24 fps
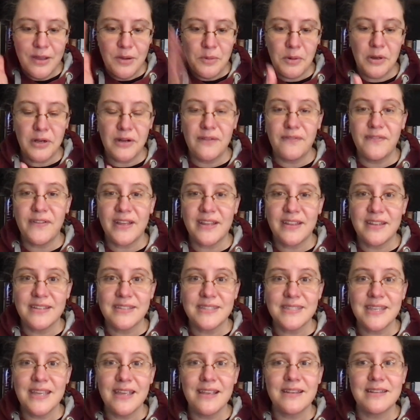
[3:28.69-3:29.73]
we're going to fake this
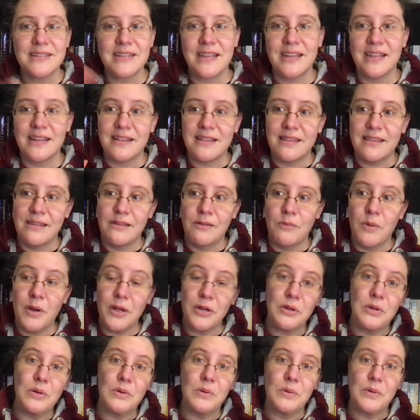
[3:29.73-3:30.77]
sync to get the
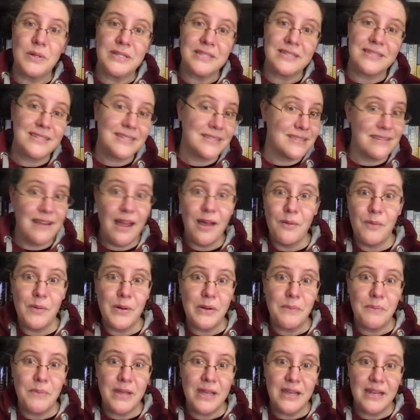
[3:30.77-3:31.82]
one who does not want
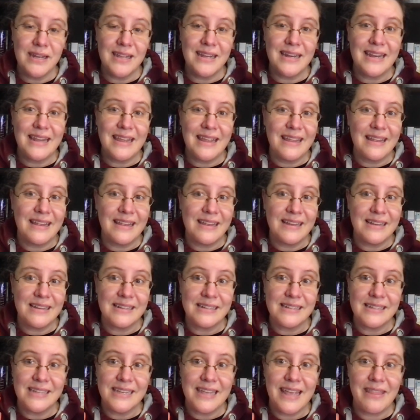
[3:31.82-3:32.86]
to be in it,
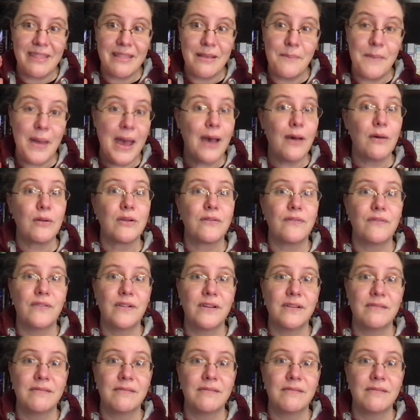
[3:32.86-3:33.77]
get them out of